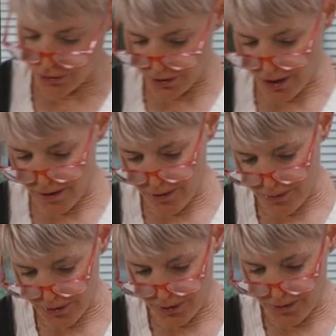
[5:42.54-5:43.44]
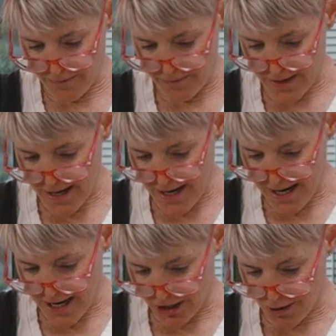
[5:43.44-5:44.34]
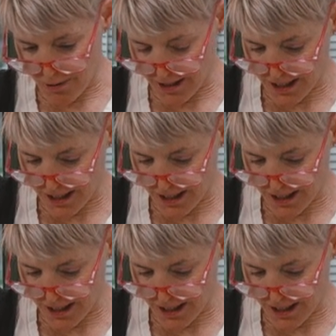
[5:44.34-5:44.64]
juice on those. You want